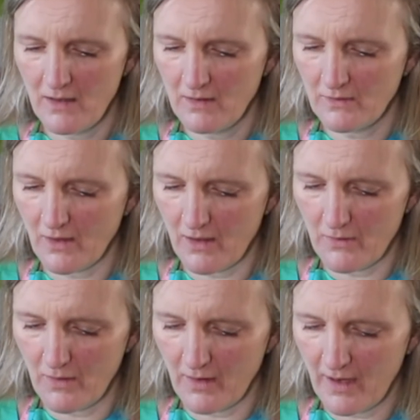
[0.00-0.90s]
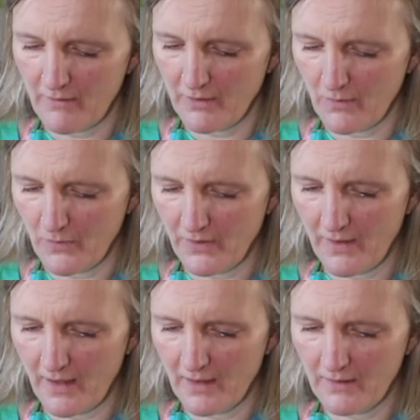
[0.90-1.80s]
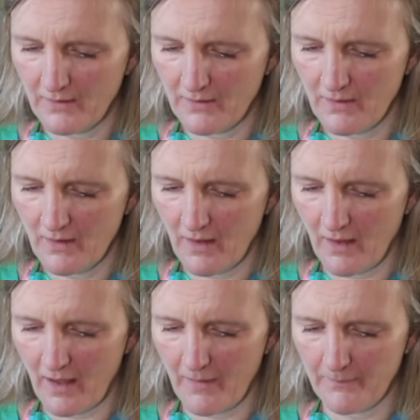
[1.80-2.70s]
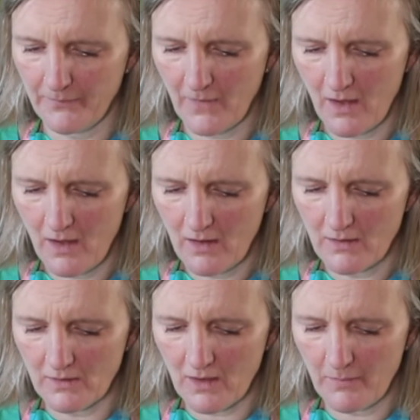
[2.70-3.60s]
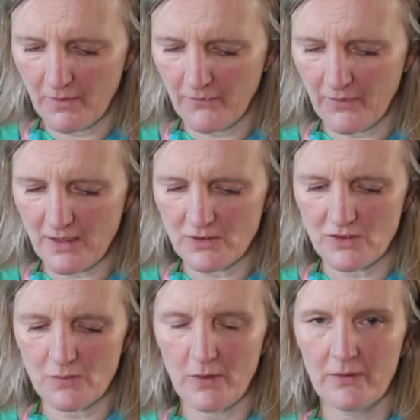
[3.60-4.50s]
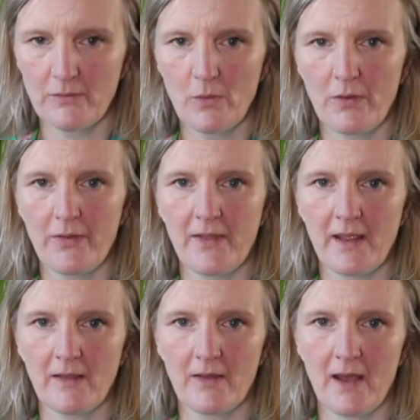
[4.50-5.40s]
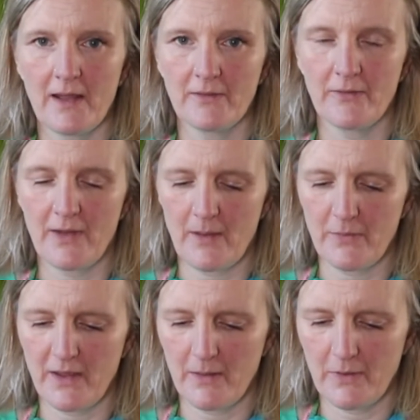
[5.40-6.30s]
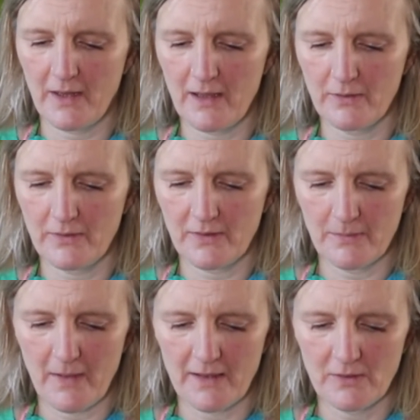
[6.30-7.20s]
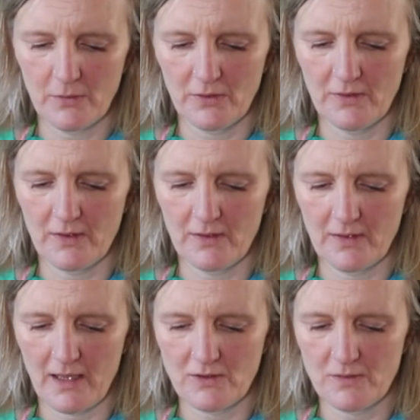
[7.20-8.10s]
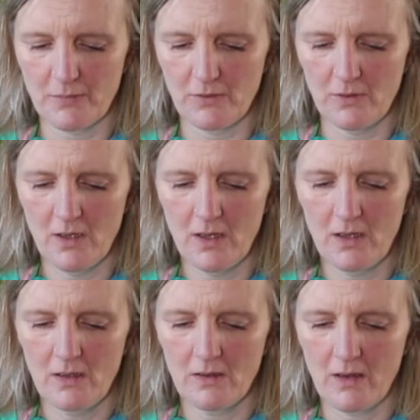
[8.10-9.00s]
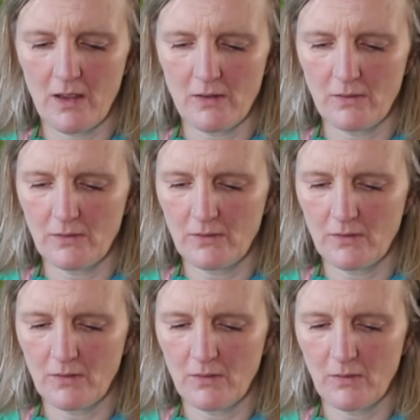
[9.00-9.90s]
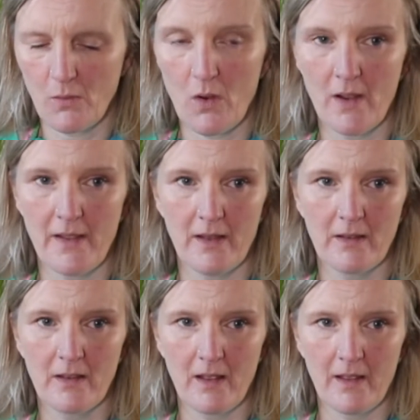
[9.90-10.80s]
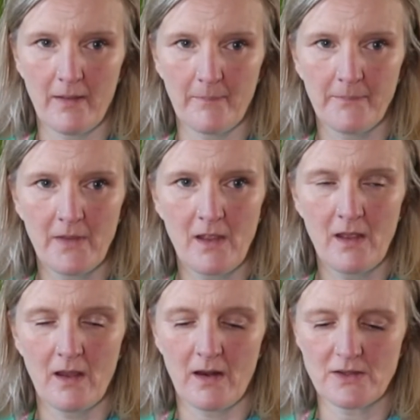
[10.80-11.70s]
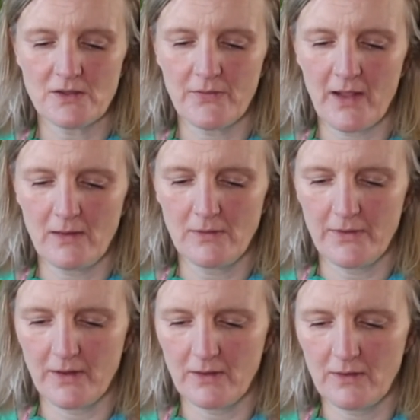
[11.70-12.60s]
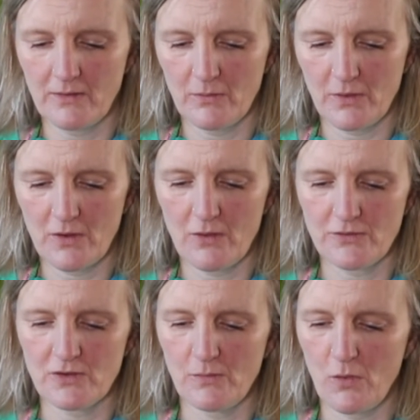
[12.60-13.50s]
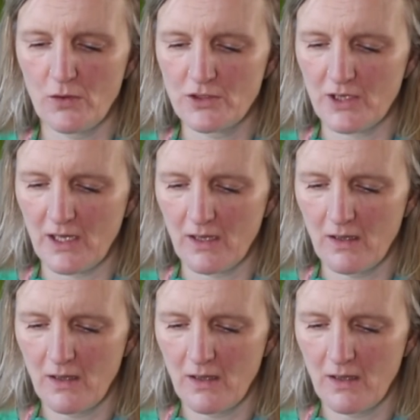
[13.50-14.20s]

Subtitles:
So I carried on with this. There's a couple of features. One thing that I hadn't found with anybody else's mask was a detachable nose wire, and I just felt that with constant washing